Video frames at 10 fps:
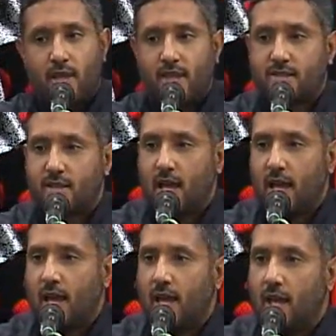They
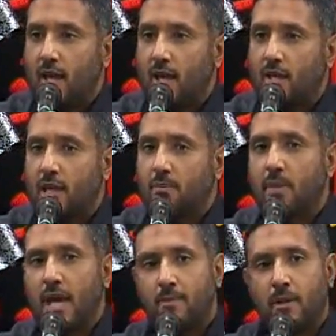say
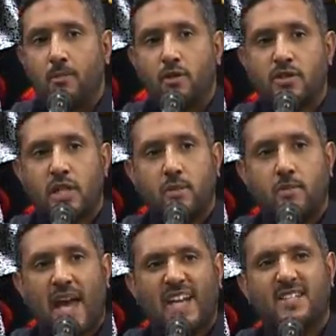that maybe
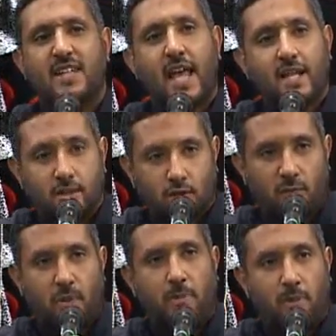Muslim had tens
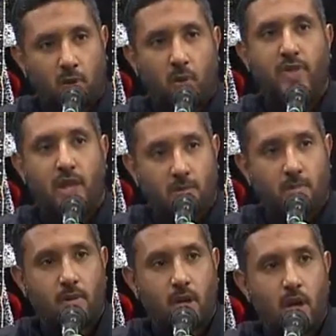of people with him
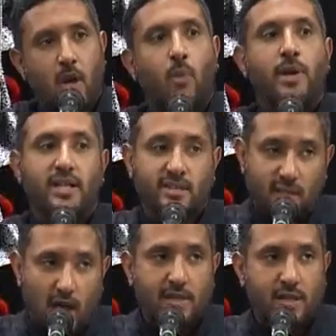when he
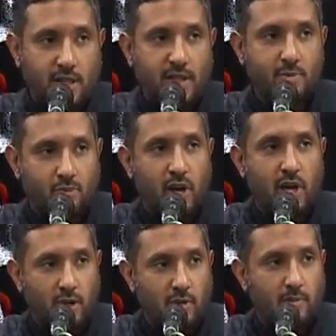started his
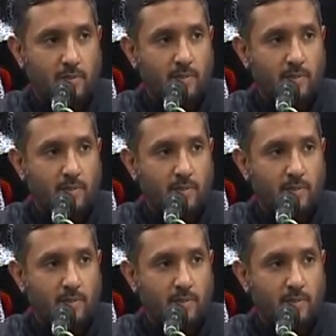prayer.